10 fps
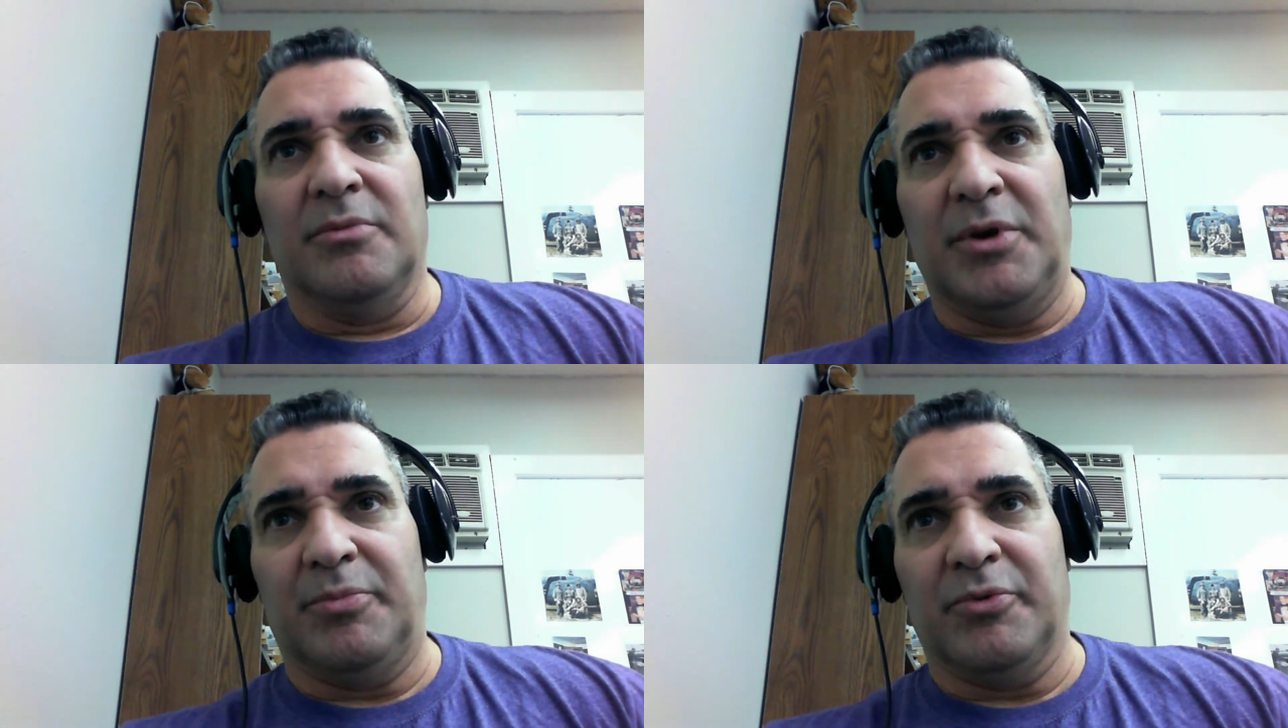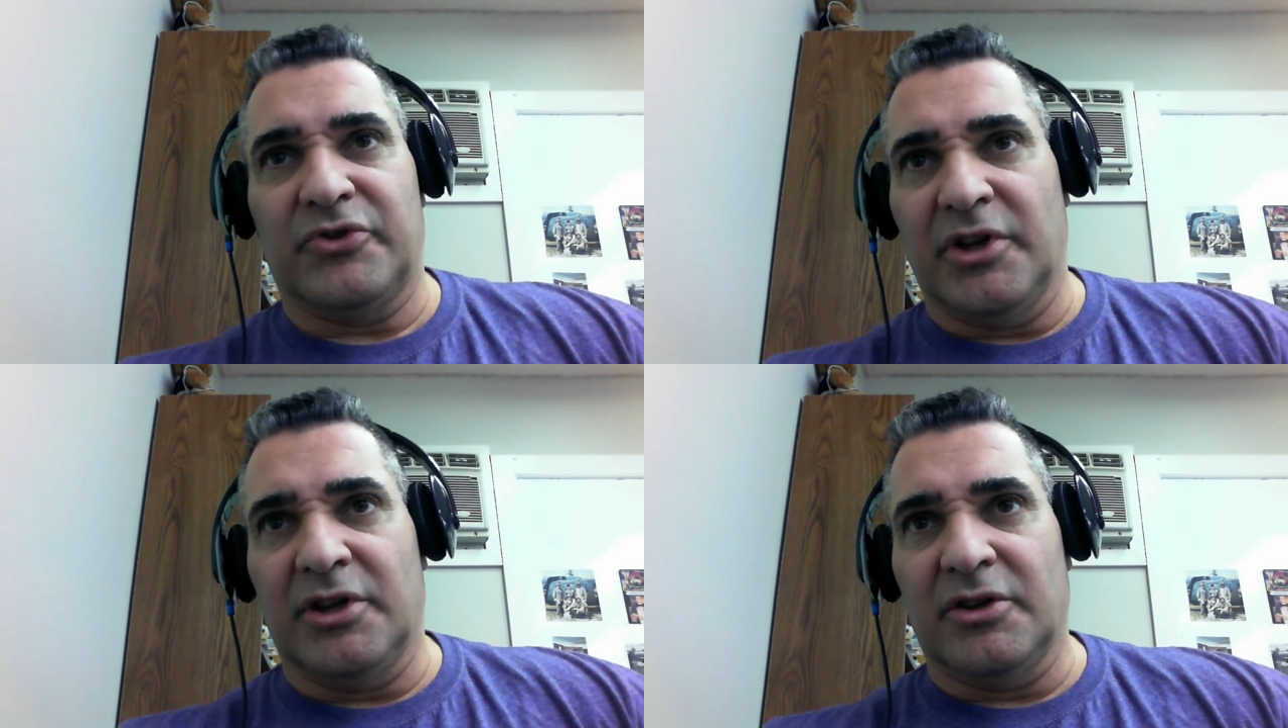People
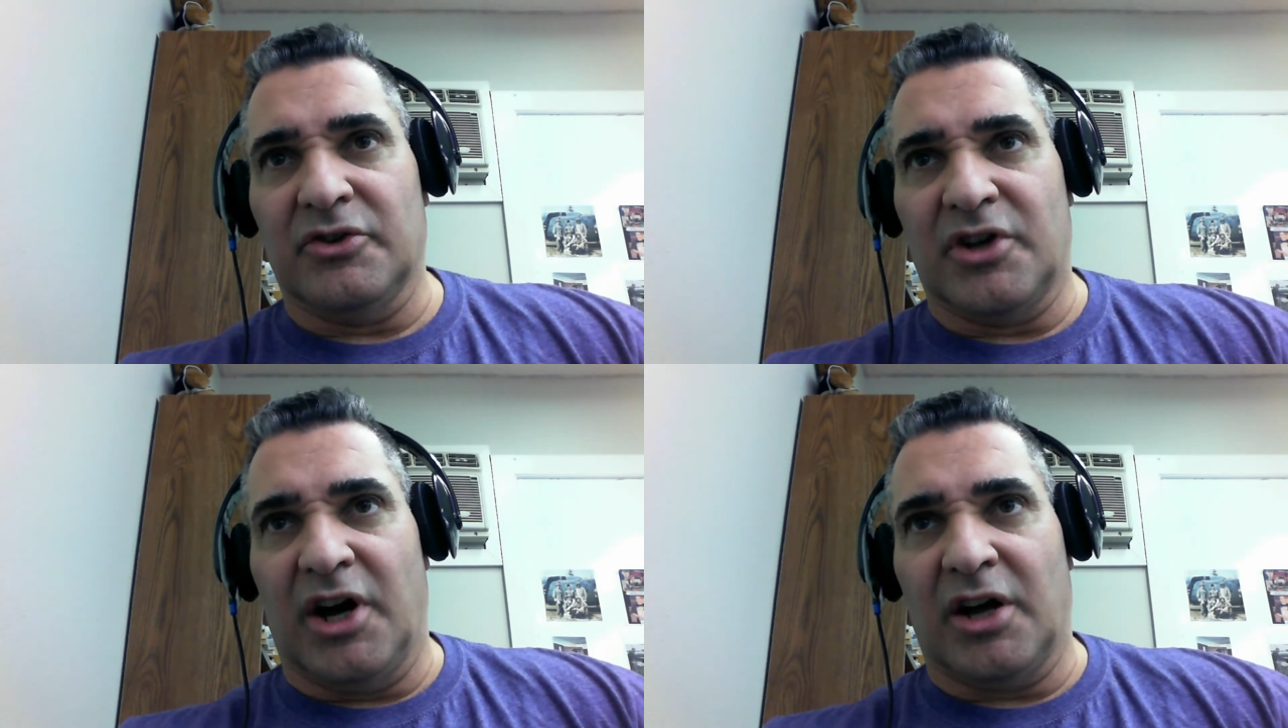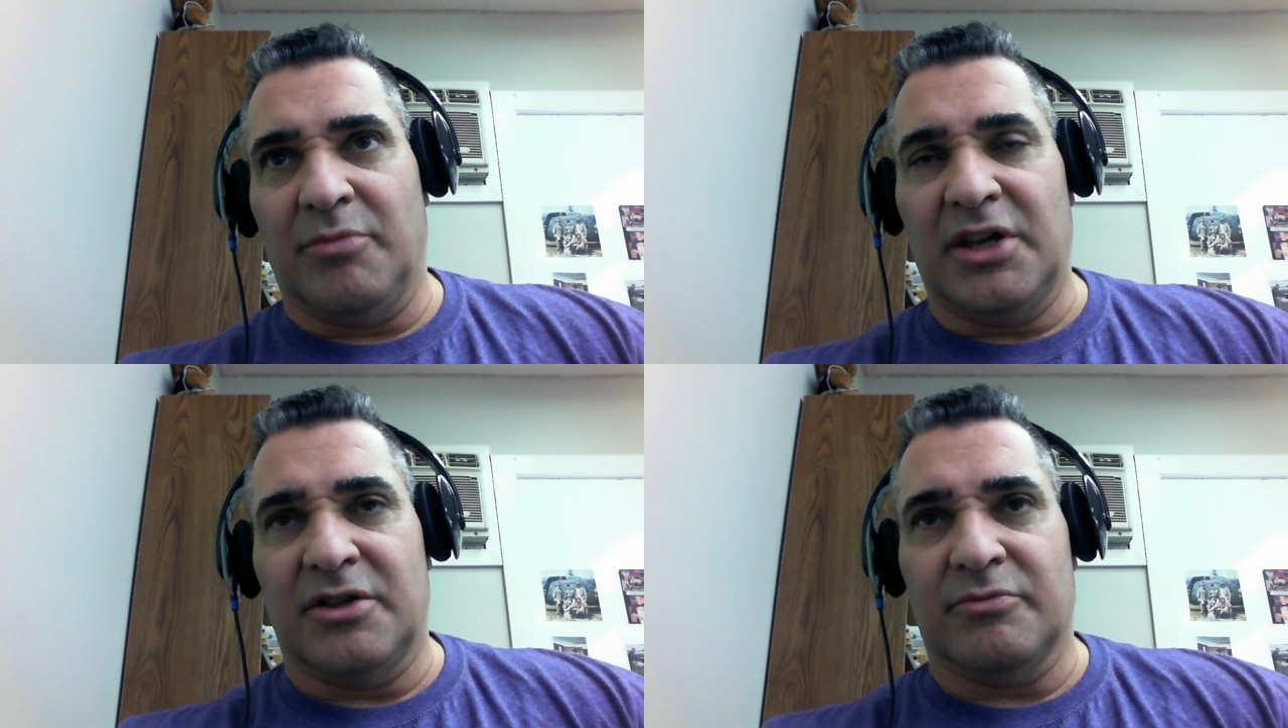sin because God
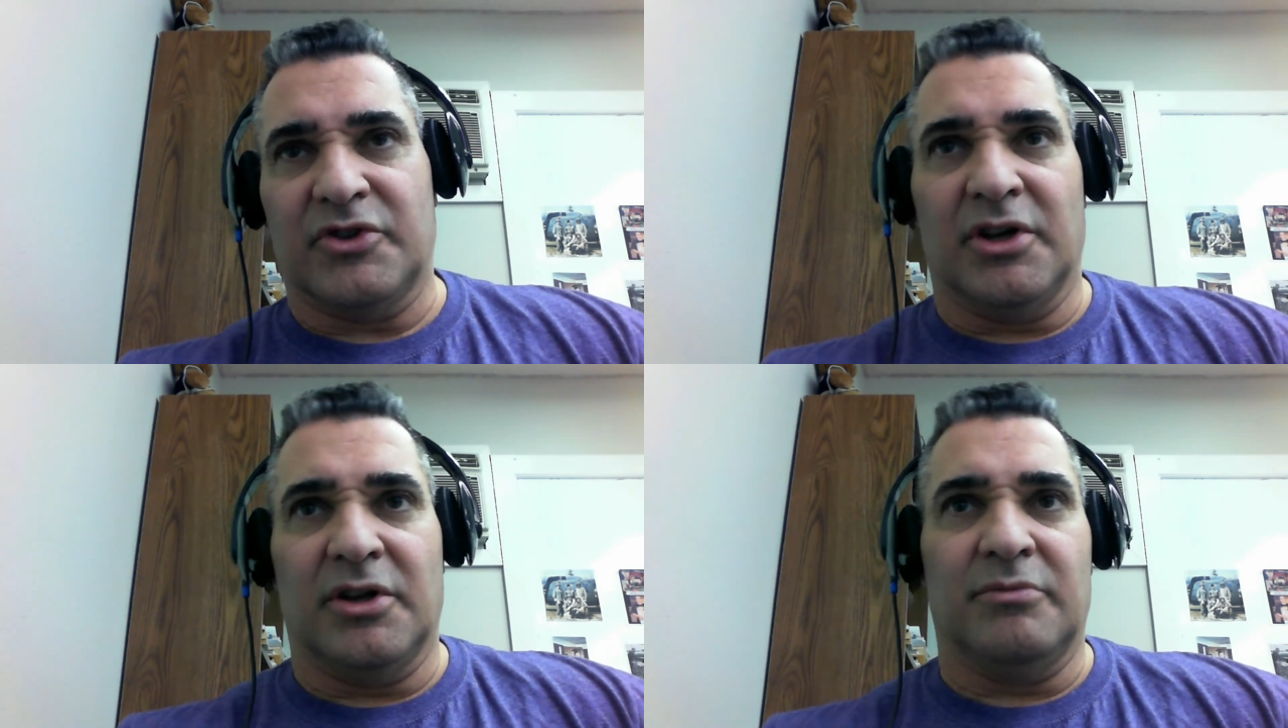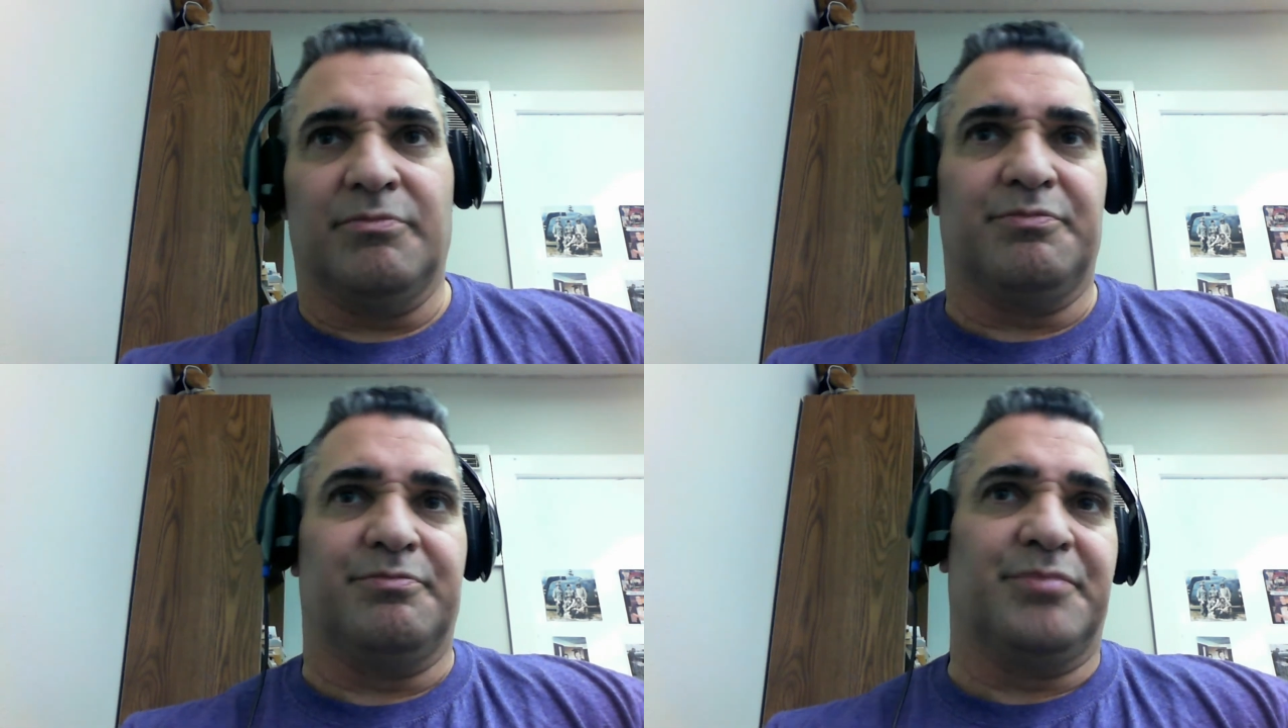made them sin.